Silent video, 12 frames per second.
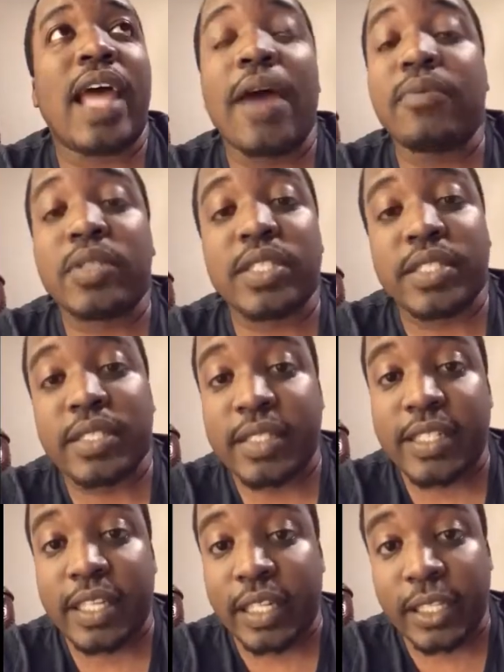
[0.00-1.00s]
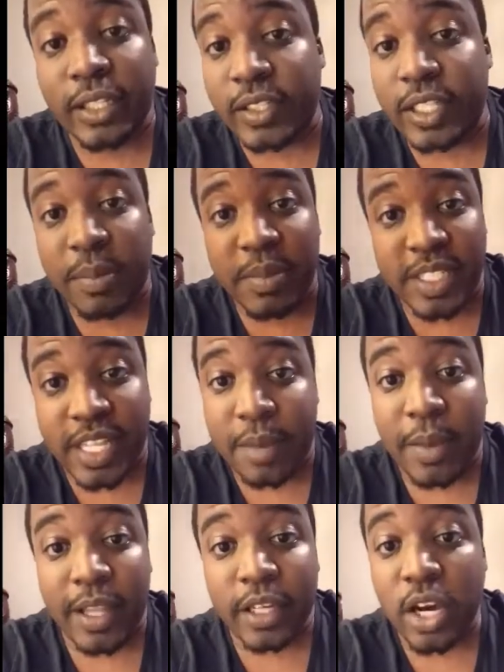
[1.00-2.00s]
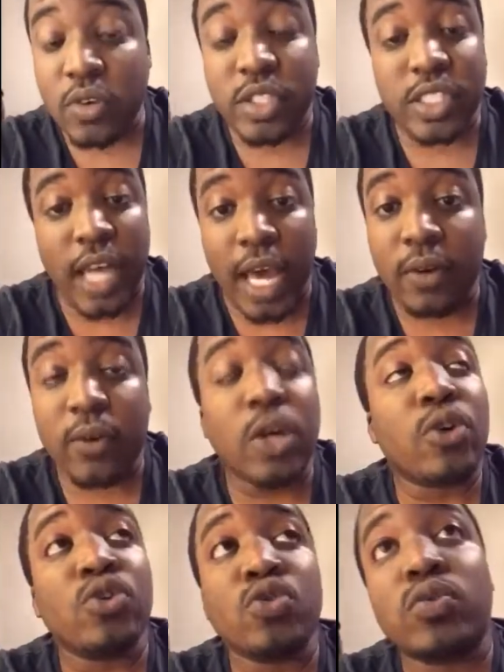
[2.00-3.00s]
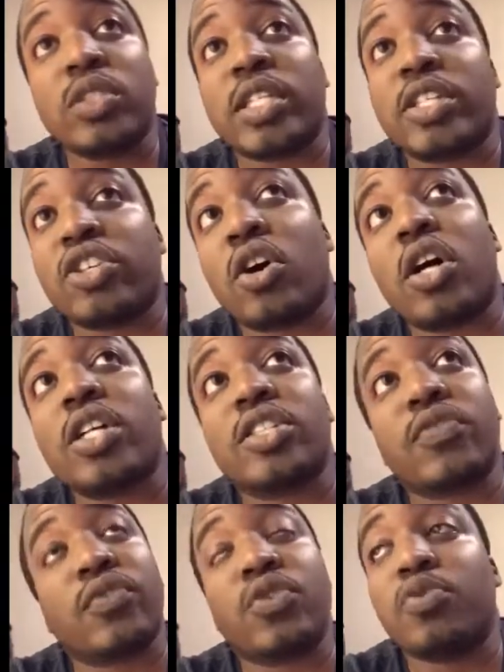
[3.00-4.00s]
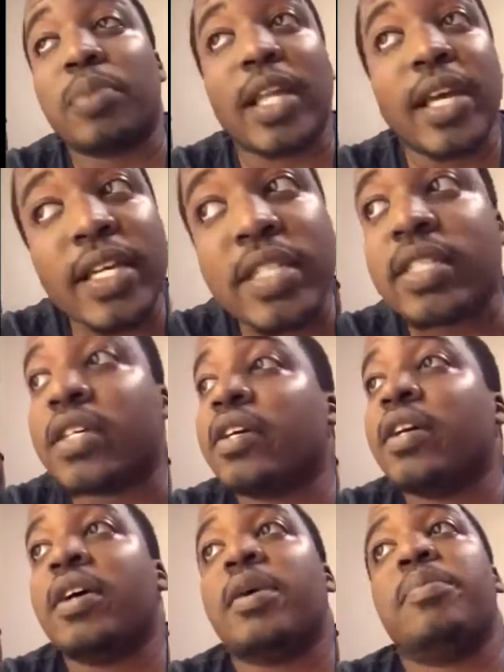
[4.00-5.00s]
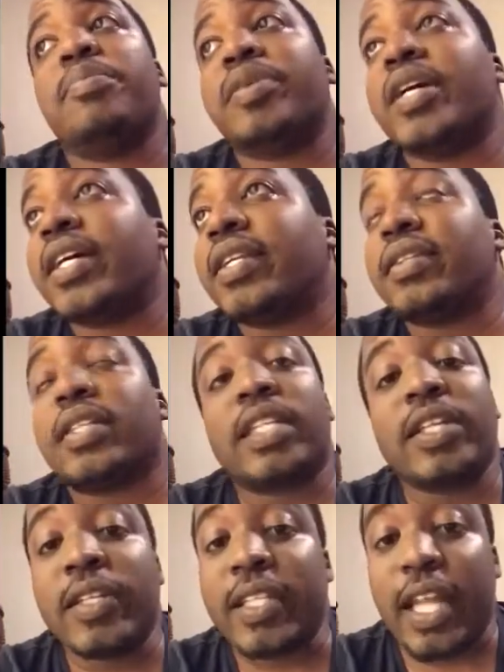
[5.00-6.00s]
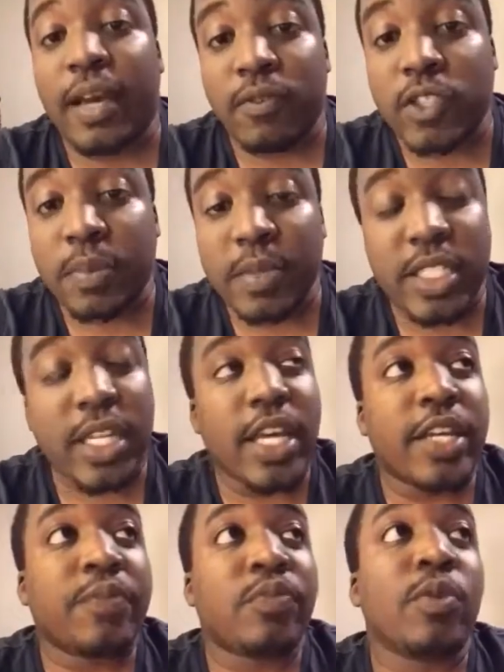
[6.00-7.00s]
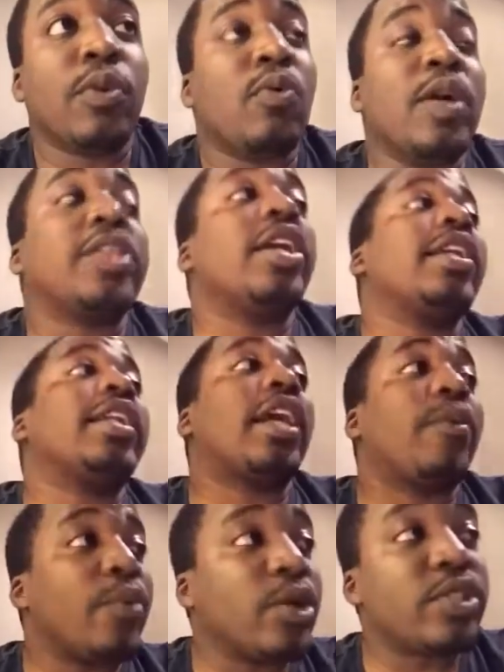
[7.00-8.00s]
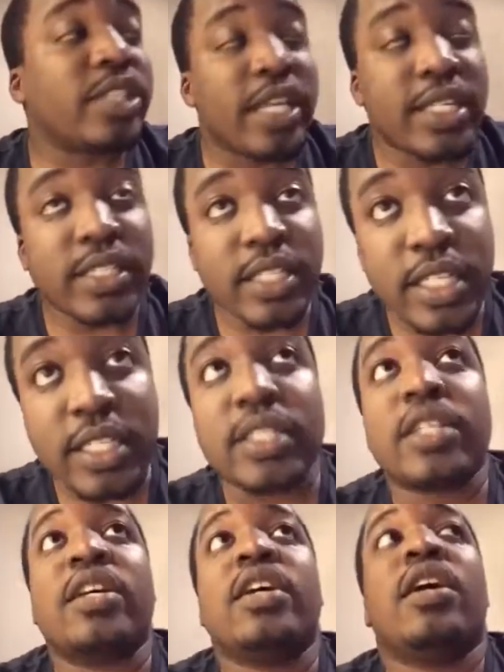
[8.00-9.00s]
that was clearly a mistake by the coaches. I don't know who was in charge of who plays, but clearly that was a mistake. But one thing that I will say is this: